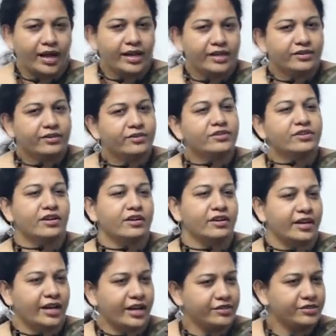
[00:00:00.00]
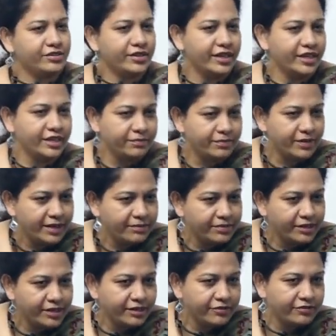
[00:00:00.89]
I don't congratulate
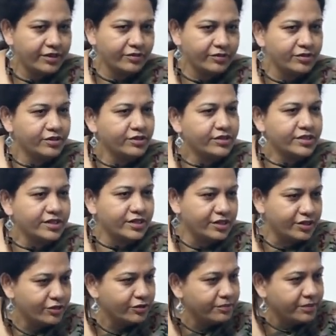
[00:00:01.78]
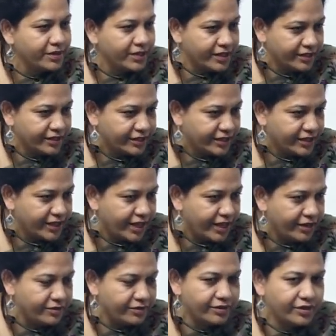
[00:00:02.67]
people if you have chosen UPSC.
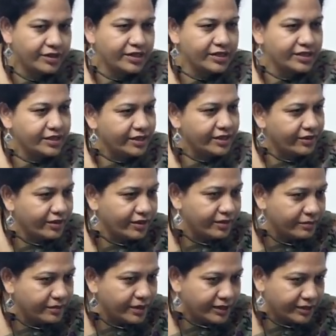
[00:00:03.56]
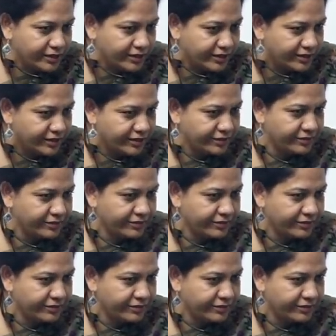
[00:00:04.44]
I would only say all the best.